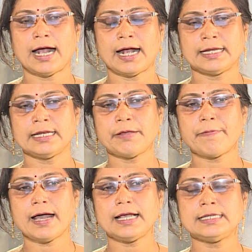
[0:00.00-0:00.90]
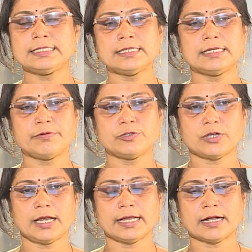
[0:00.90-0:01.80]
identify each
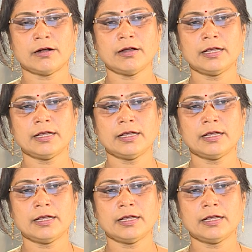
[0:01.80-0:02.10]
individual record